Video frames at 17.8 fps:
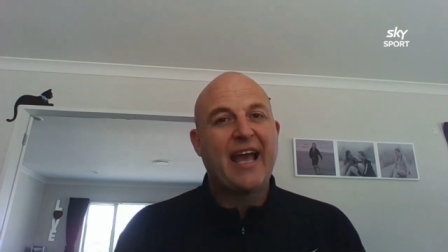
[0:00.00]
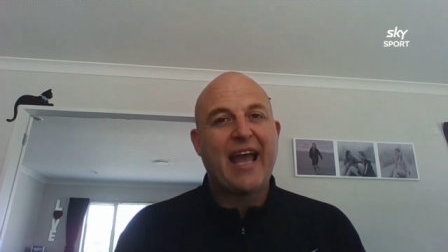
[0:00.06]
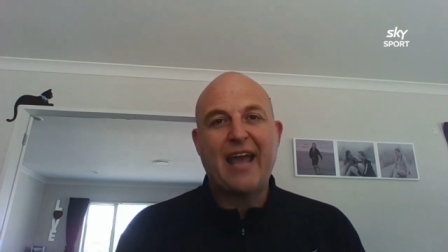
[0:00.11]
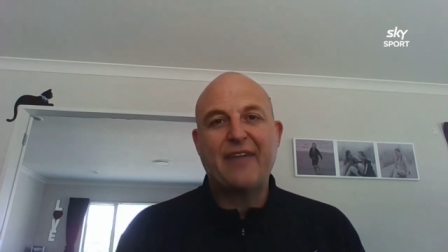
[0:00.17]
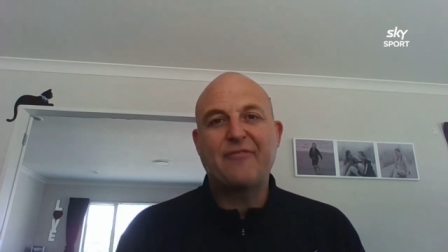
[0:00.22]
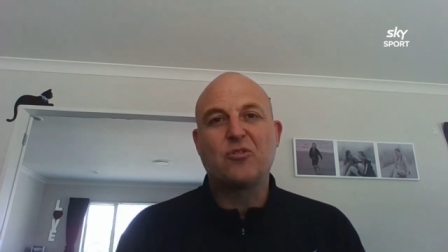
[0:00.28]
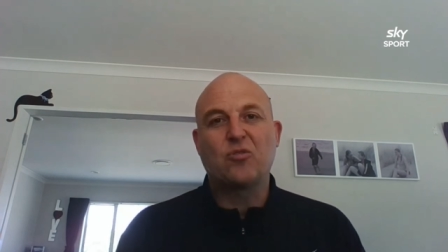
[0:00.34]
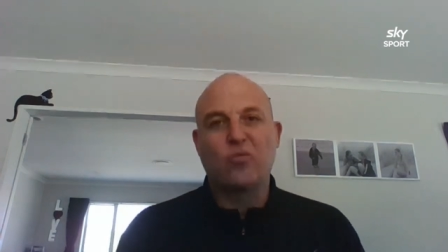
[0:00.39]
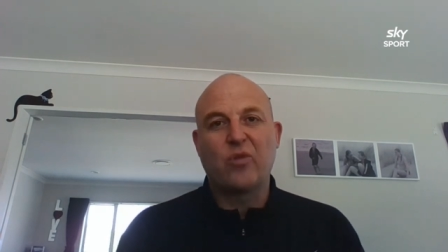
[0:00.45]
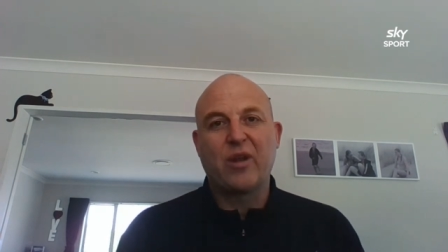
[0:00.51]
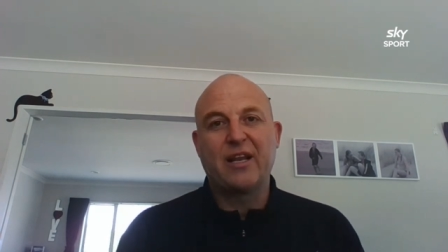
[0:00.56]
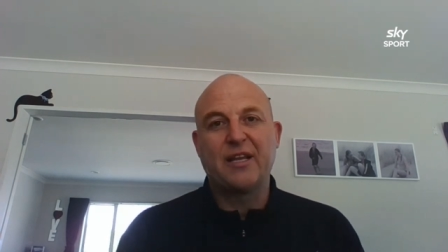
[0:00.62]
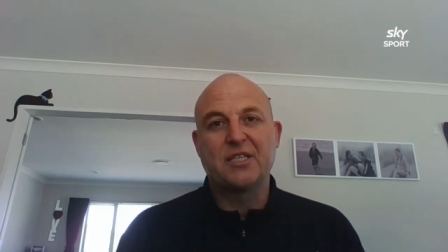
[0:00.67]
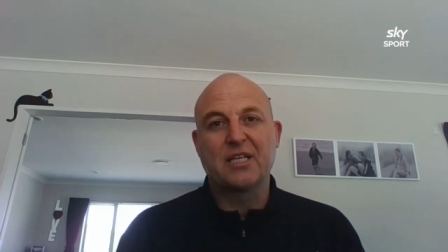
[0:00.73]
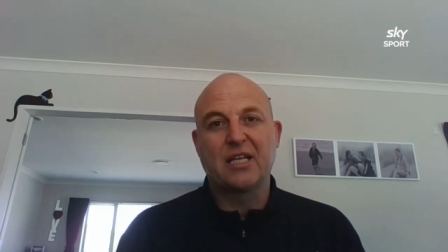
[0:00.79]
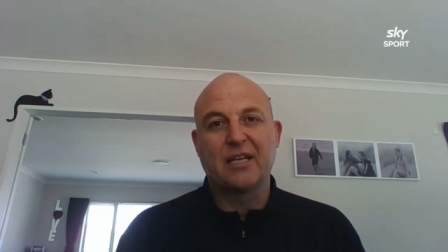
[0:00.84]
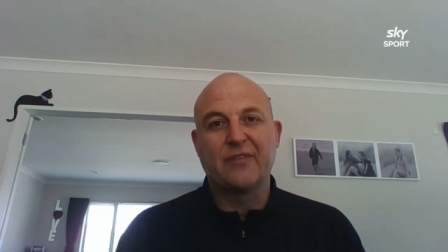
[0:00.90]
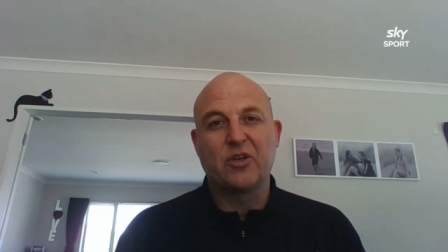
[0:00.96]
haven't
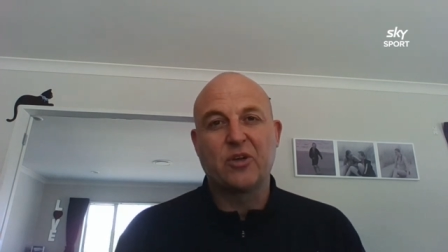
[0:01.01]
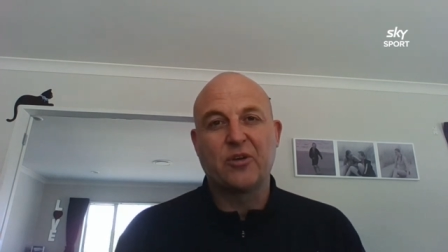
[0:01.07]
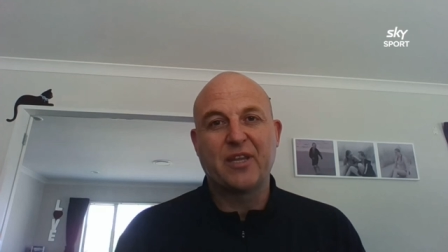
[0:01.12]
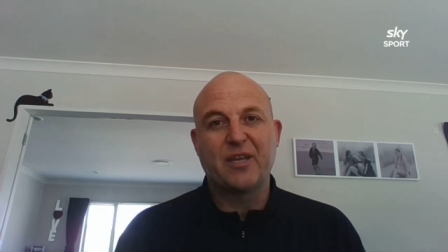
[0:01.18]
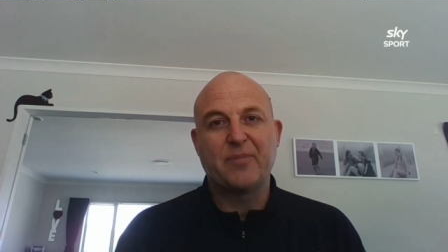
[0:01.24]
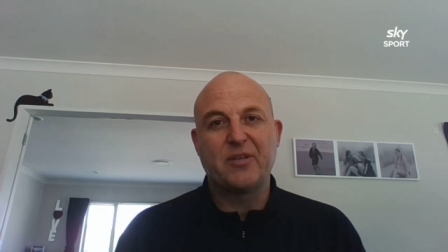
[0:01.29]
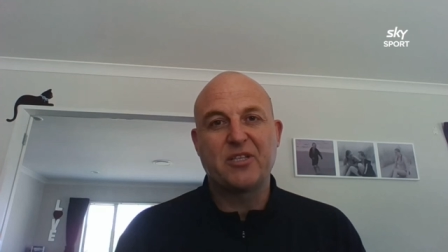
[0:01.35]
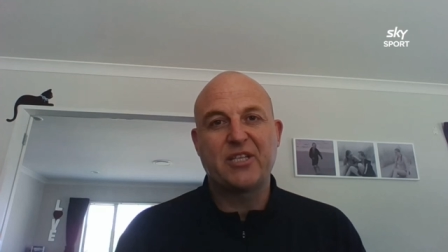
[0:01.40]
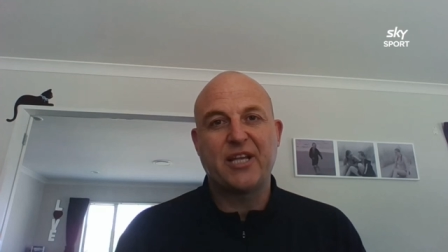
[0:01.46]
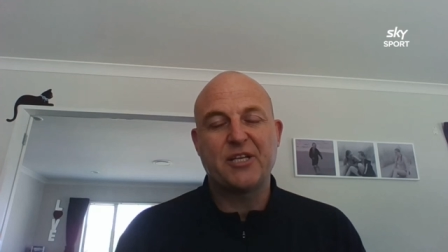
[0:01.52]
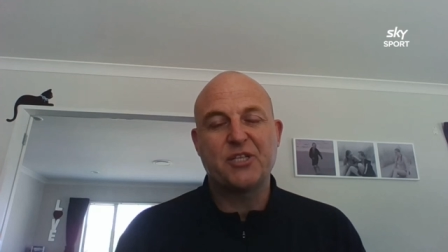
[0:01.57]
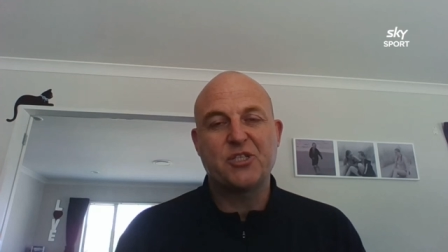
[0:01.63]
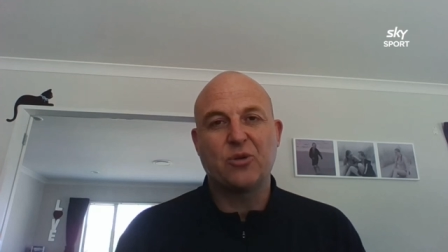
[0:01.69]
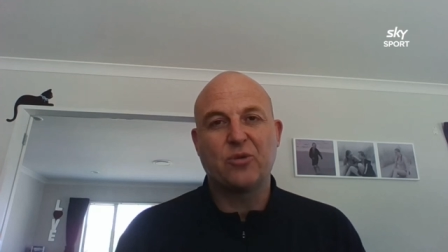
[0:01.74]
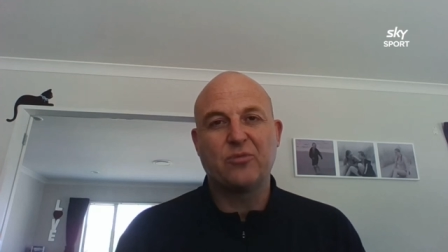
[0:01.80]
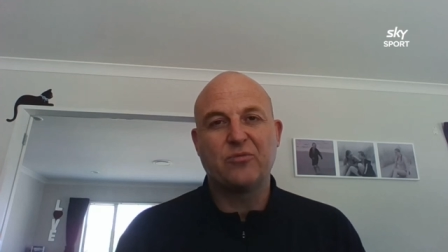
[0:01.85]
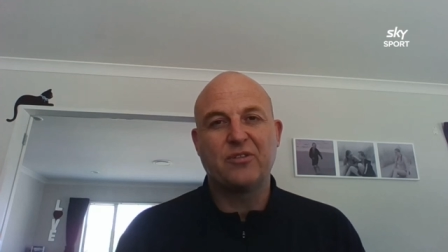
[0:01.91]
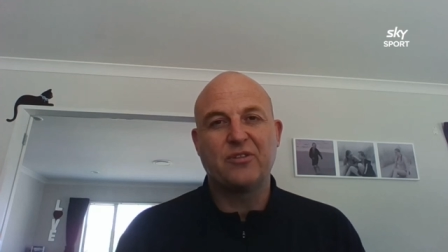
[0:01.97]
really delivered on their
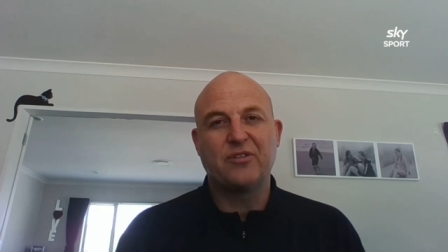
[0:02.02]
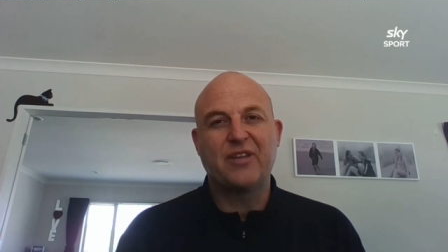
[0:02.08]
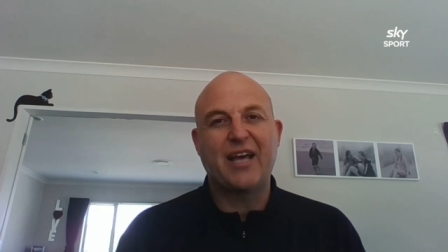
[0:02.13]
potential.